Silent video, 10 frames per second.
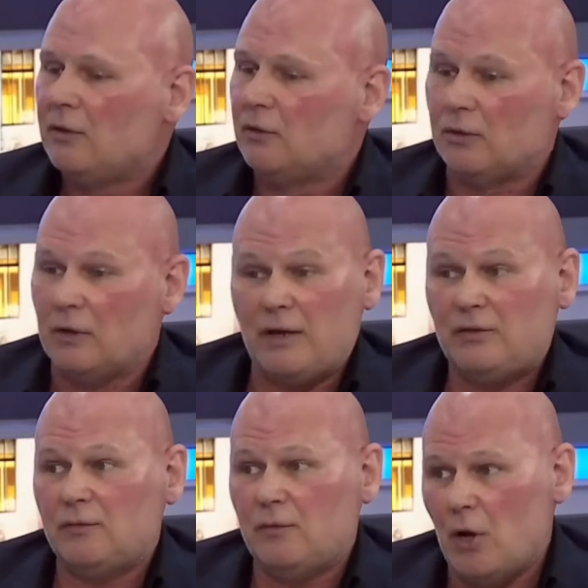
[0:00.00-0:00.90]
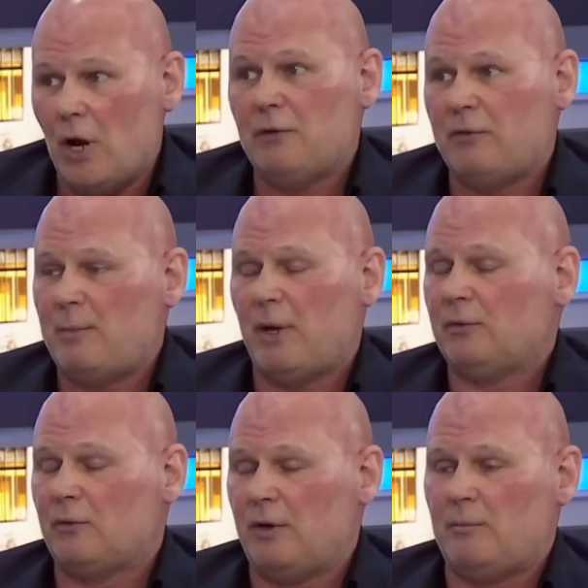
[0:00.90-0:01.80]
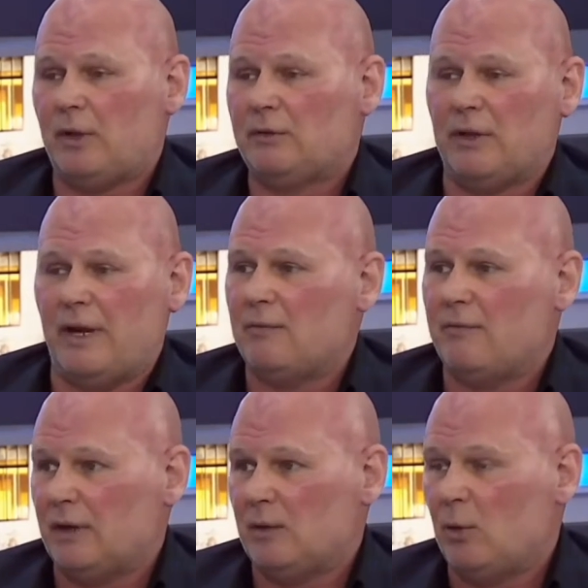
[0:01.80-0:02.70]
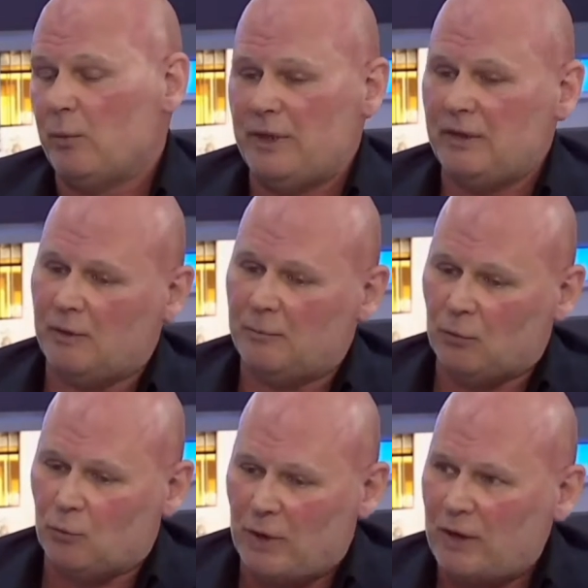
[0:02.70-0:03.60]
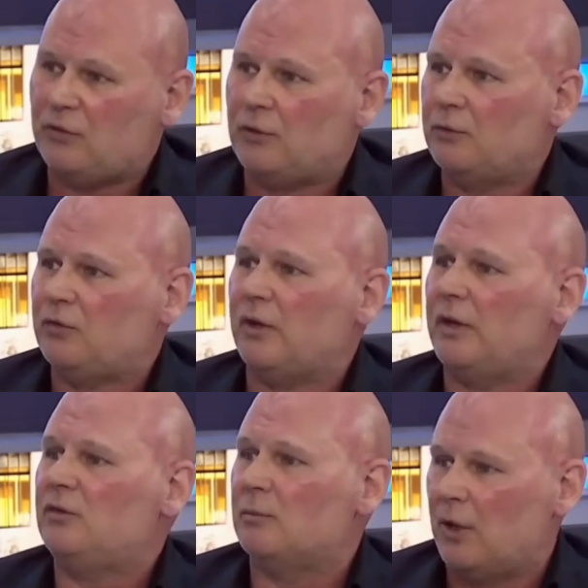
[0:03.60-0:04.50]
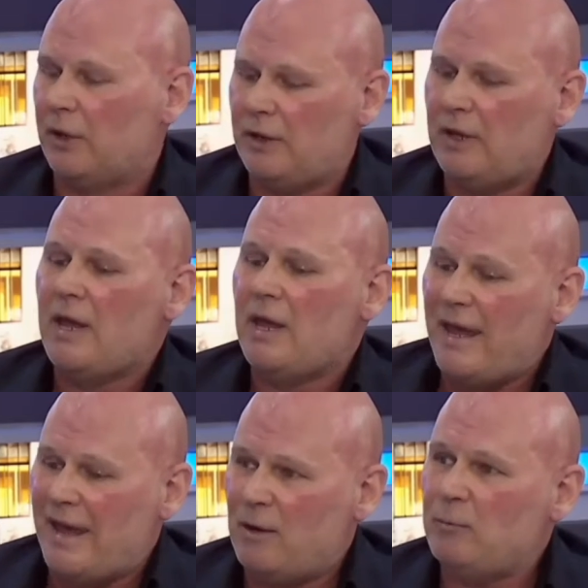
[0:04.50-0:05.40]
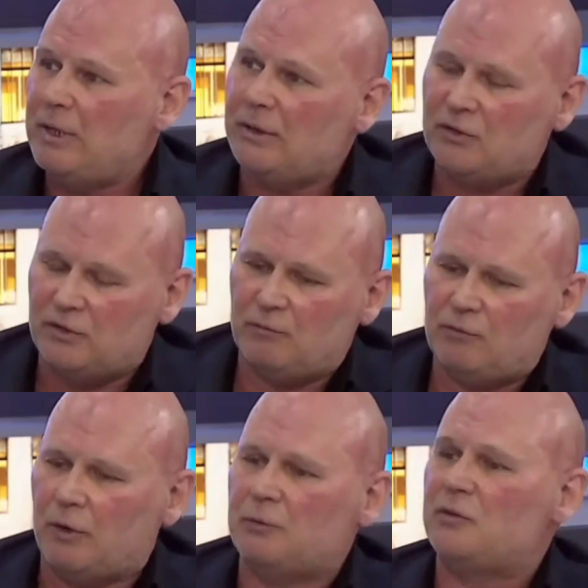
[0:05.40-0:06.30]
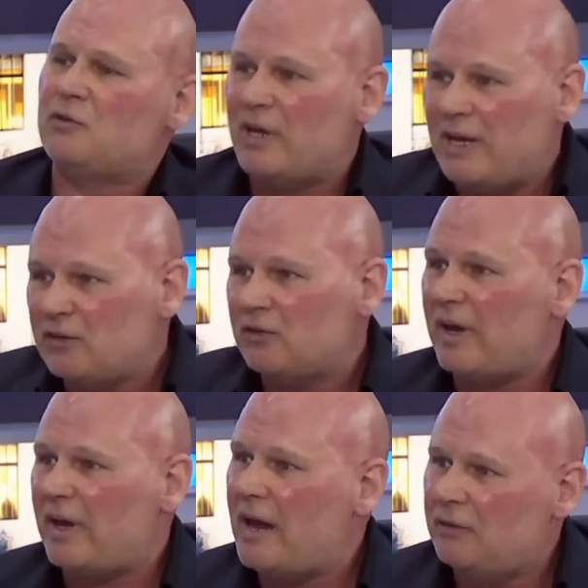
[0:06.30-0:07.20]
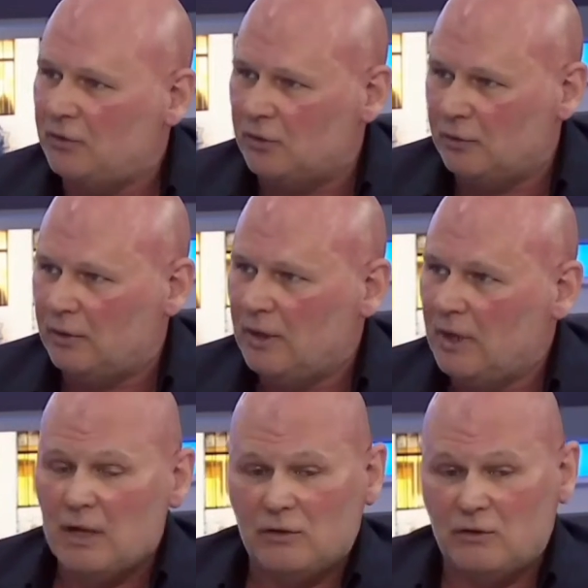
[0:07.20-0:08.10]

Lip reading: There's lots of green-belted land available. We need them to rush those sites to market, and we need the City of Toronto to change its attitude.